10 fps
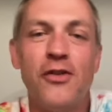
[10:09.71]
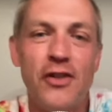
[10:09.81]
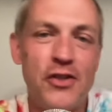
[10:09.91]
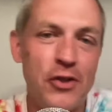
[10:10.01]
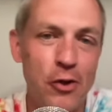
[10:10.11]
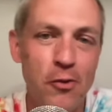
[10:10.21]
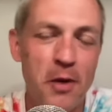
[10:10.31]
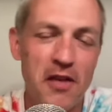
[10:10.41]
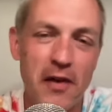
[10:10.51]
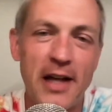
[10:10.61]
of it is skewed
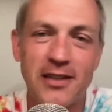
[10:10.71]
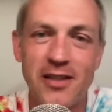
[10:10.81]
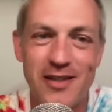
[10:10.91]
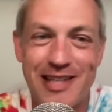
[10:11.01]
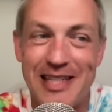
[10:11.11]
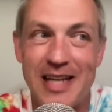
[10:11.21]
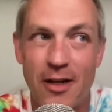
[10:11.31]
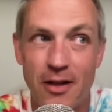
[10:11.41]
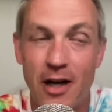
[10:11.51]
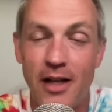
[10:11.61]
by the fact that six out
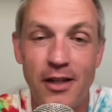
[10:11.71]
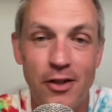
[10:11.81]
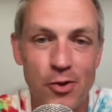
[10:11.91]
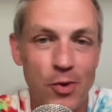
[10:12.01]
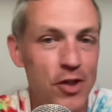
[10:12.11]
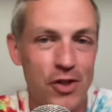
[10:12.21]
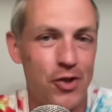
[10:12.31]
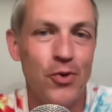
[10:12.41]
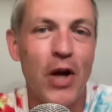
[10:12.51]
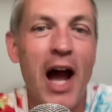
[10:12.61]
of the nine years were just
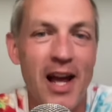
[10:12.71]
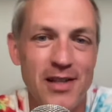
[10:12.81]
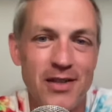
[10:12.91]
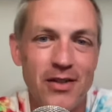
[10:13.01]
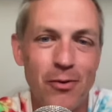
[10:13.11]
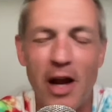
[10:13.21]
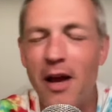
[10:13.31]
two guys, right?